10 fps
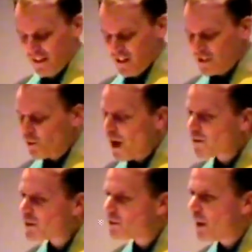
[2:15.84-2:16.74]

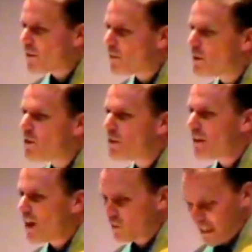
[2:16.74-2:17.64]
Surrounded by the
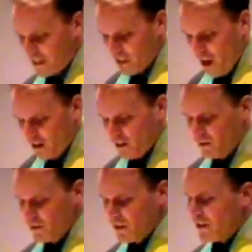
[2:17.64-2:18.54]
beauty of Lake
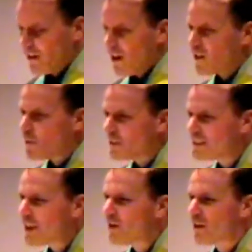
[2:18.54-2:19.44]
Tahoe, the
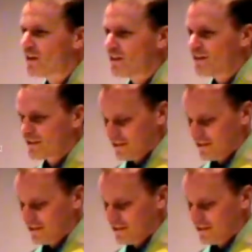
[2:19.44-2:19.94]
material,